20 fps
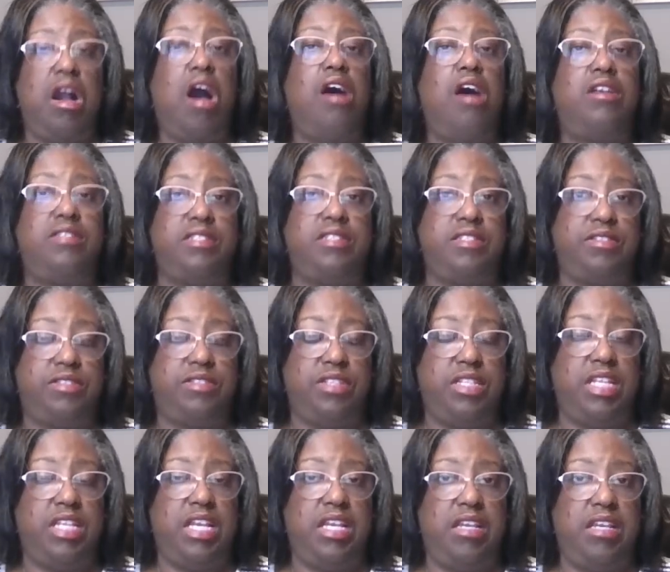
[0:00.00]
causes
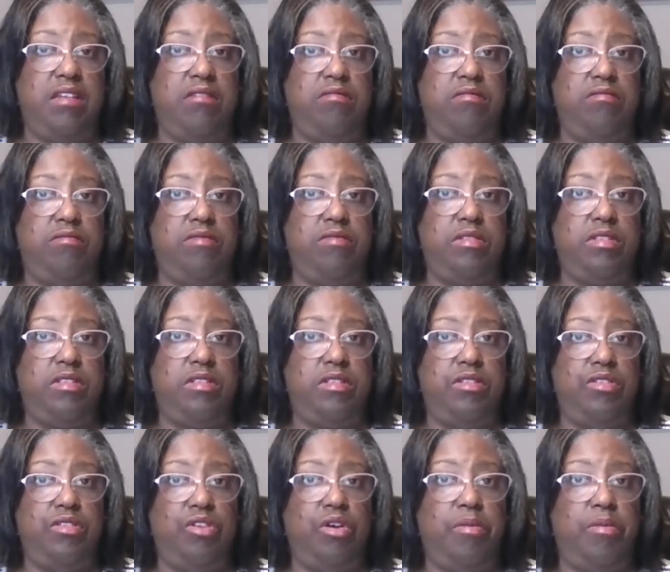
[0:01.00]
do they
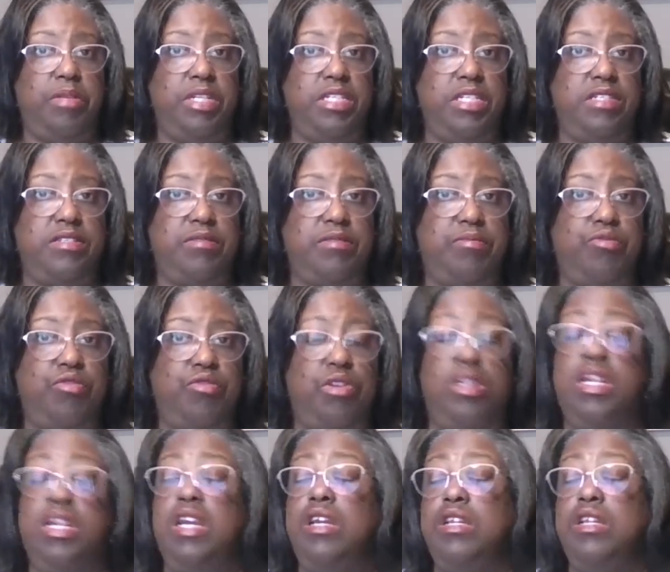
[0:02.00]
normally
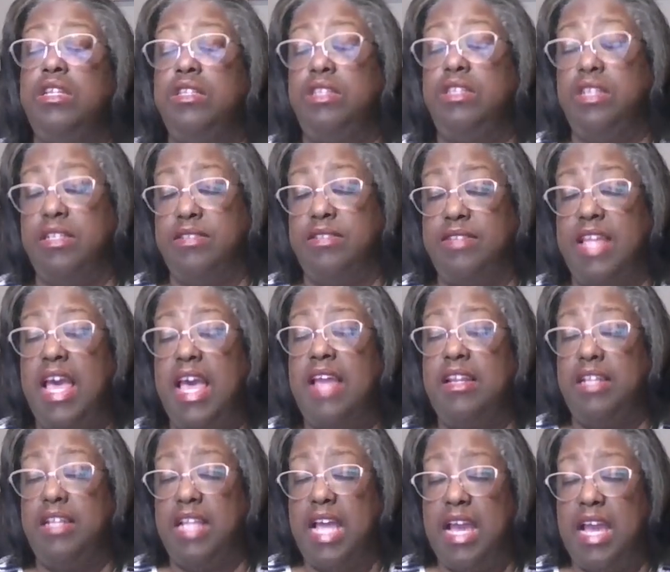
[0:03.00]
support? Does
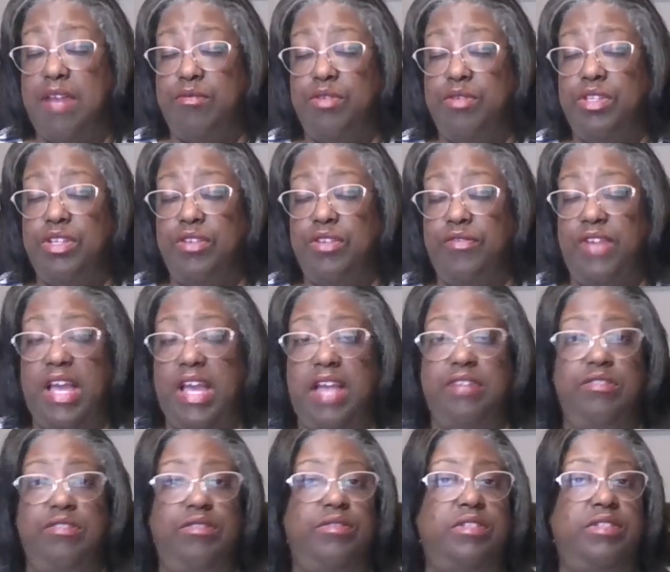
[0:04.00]
that align with your
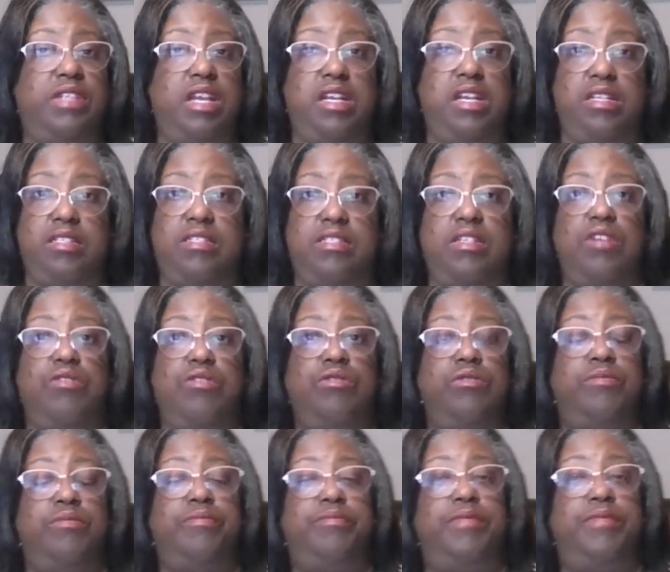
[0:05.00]
values?
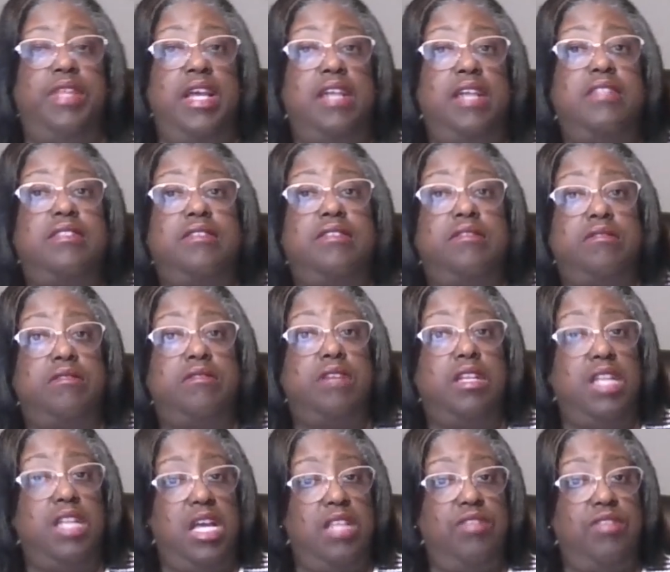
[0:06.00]
So that's
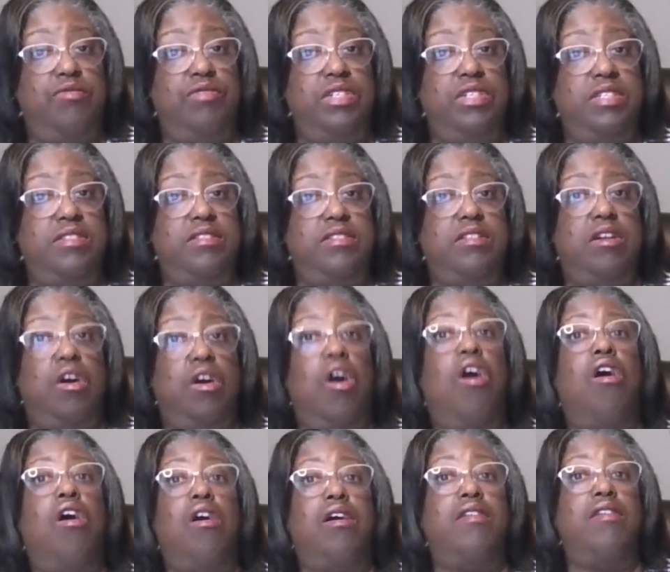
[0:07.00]
another reason,
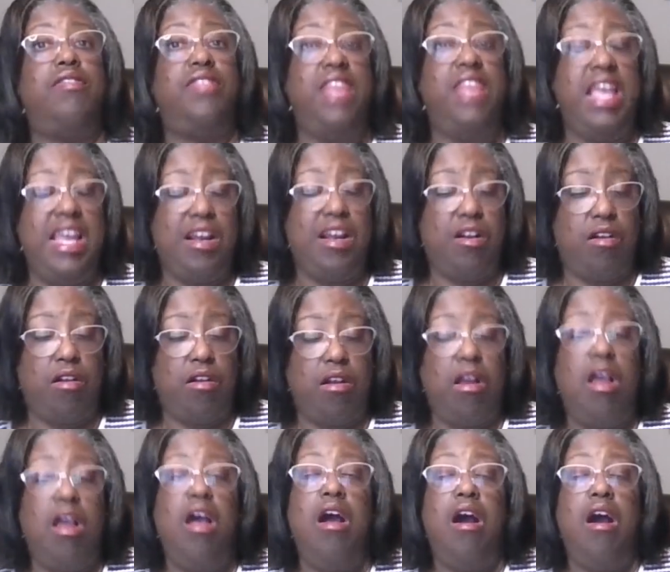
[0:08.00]
or
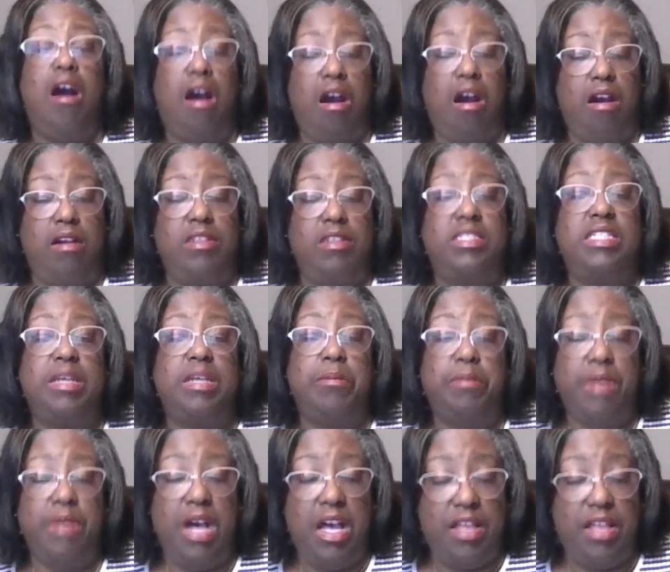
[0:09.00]
there are
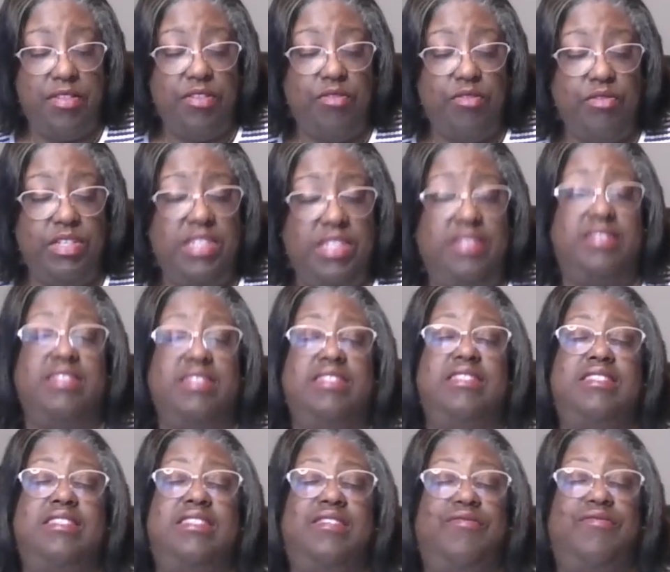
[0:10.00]
some other
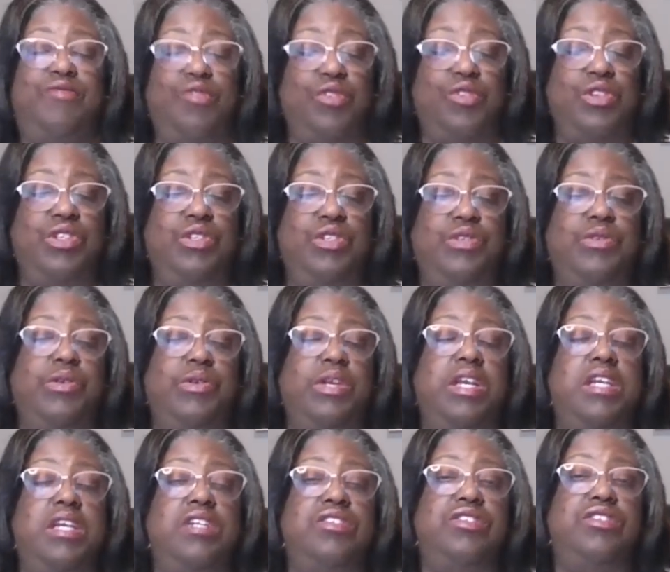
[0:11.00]
reasons for you
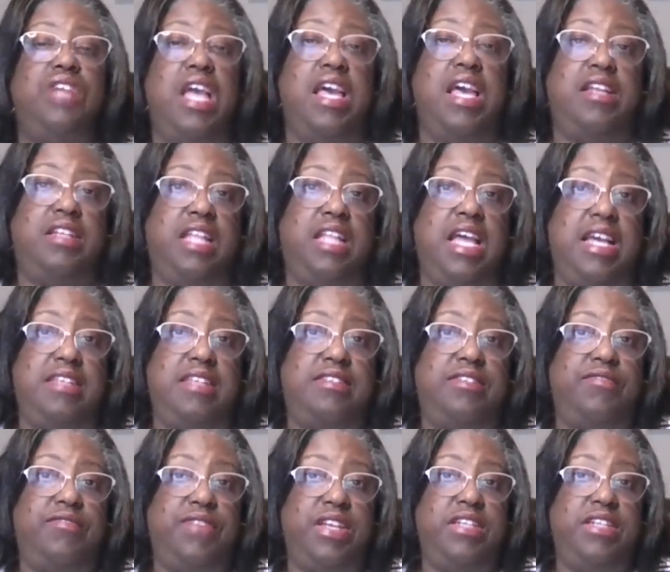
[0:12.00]
to
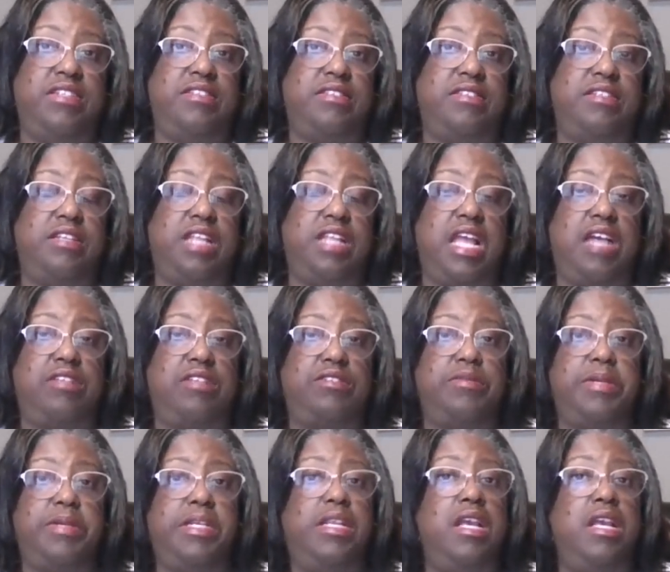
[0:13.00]
analyze the vacancy
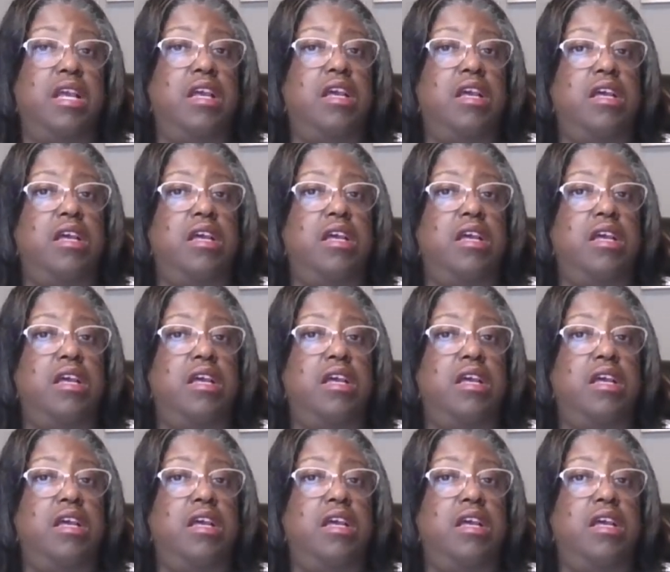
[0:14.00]
announcement.